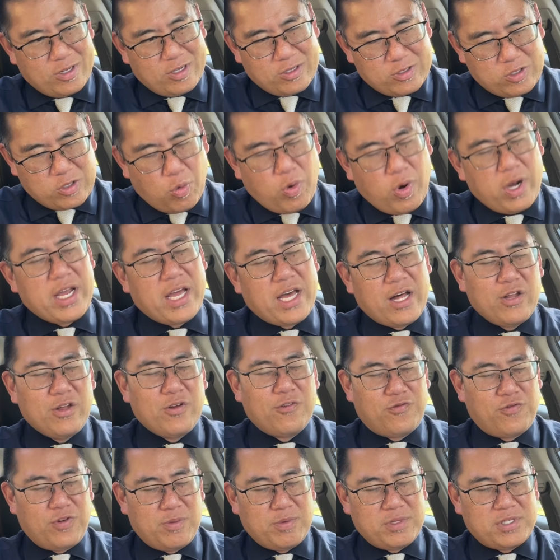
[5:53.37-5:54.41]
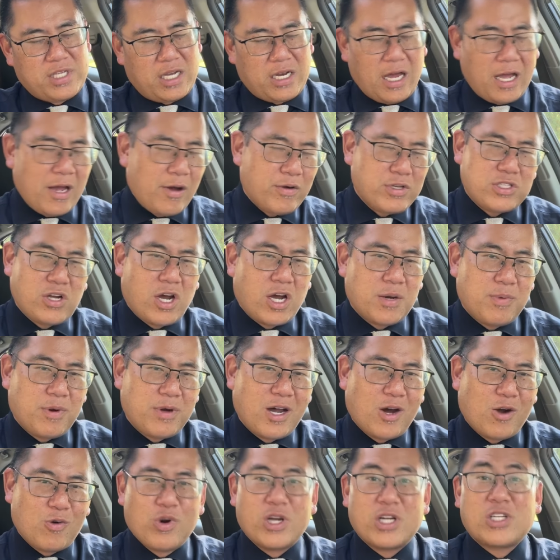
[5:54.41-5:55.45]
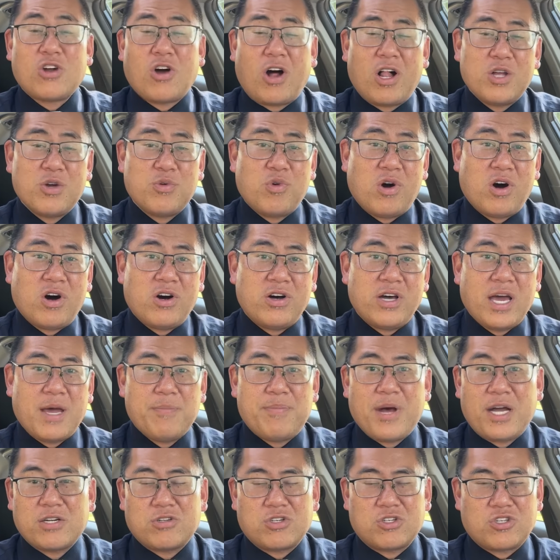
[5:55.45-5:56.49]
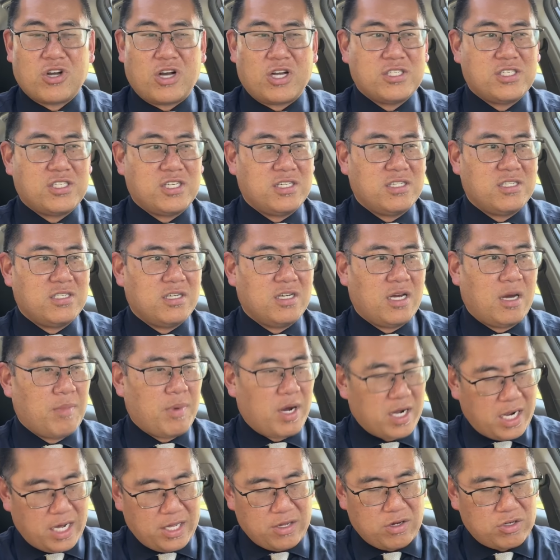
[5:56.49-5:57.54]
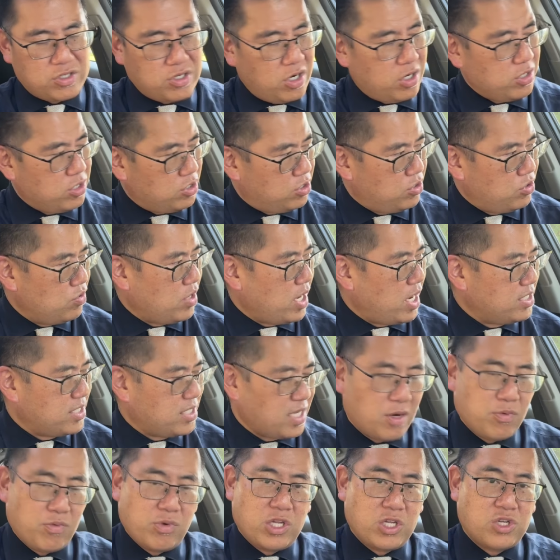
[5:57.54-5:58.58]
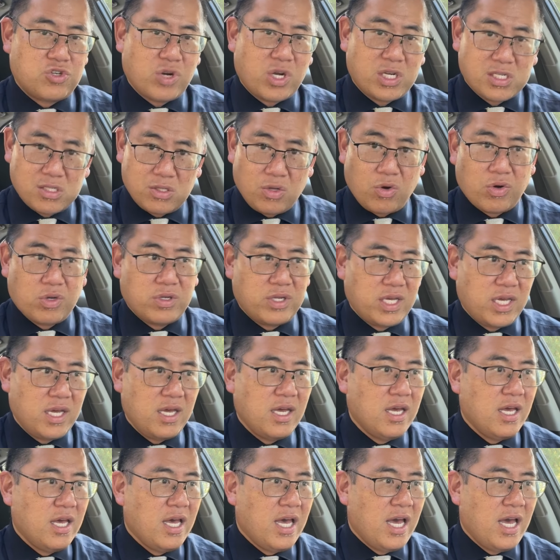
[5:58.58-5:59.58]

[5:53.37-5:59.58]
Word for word: So what Elliotte Friedman said, I always talk about how Rick Dhaliwal and Patrick Johnson, among others, are the 2 guys that I really trust locally.